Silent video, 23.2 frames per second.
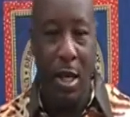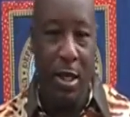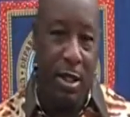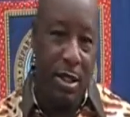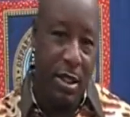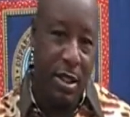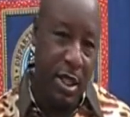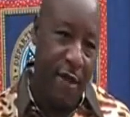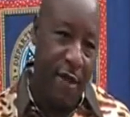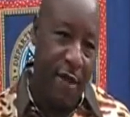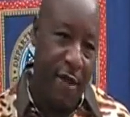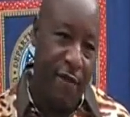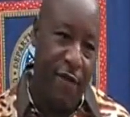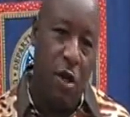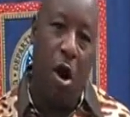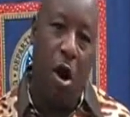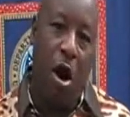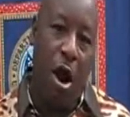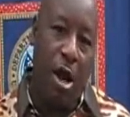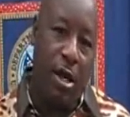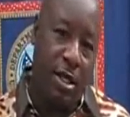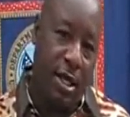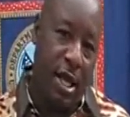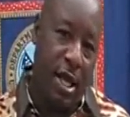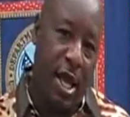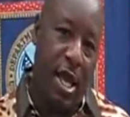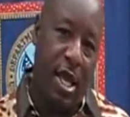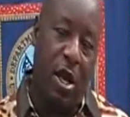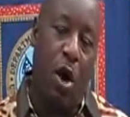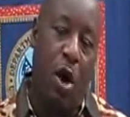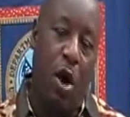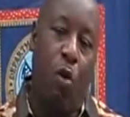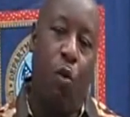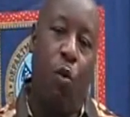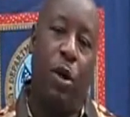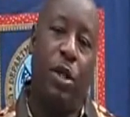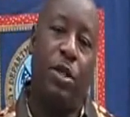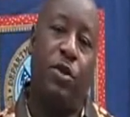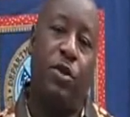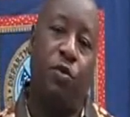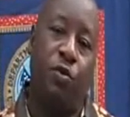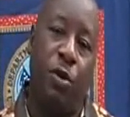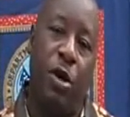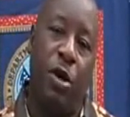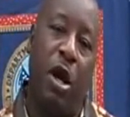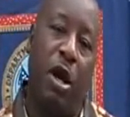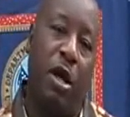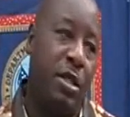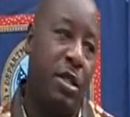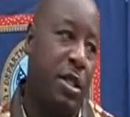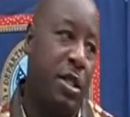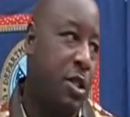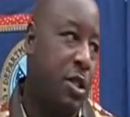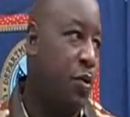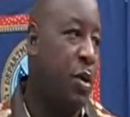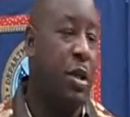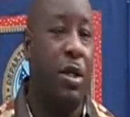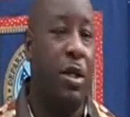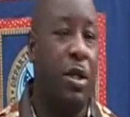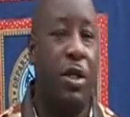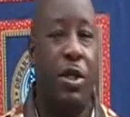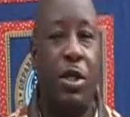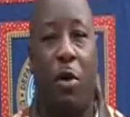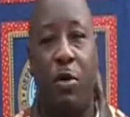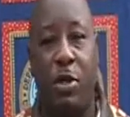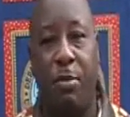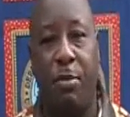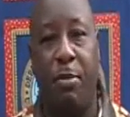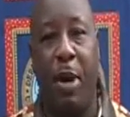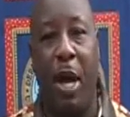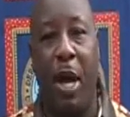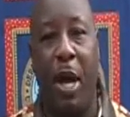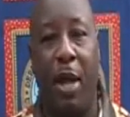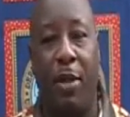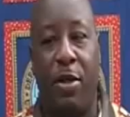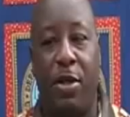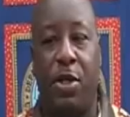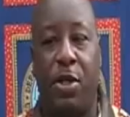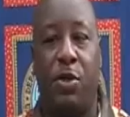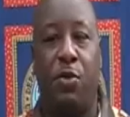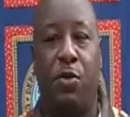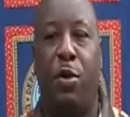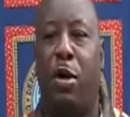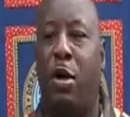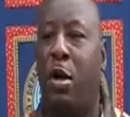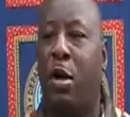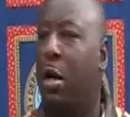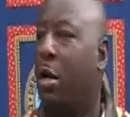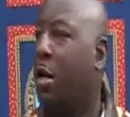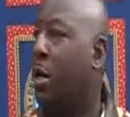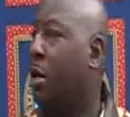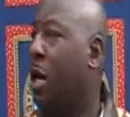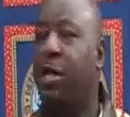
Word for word: and just give you our take on what's real, because this is what the show is about. This is real.